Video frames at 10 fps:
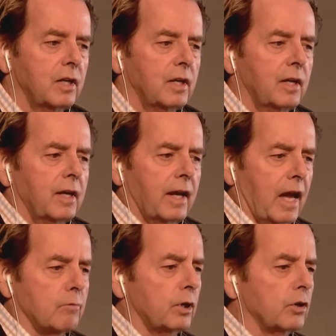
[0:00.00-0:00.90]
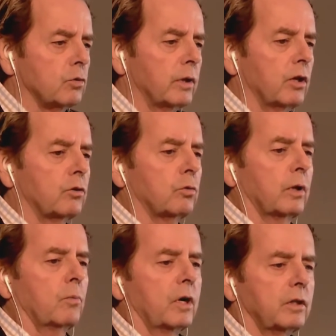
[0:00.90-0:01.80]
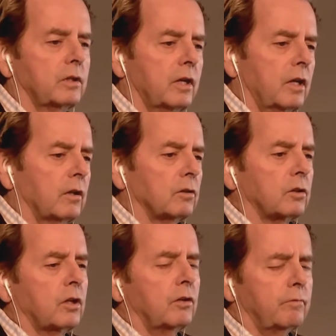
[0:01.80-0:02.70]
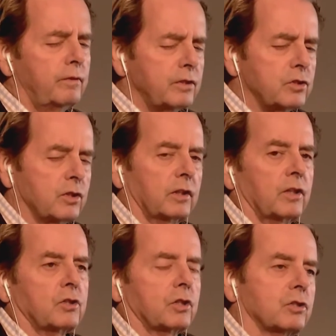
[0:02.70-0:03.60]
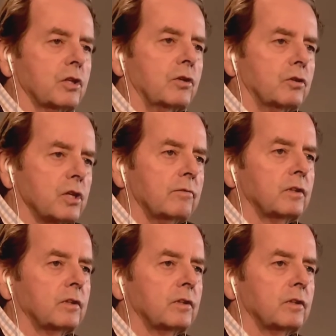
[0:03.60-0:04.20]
Cameron at 20 or 21 looked convincingly 16 or 17.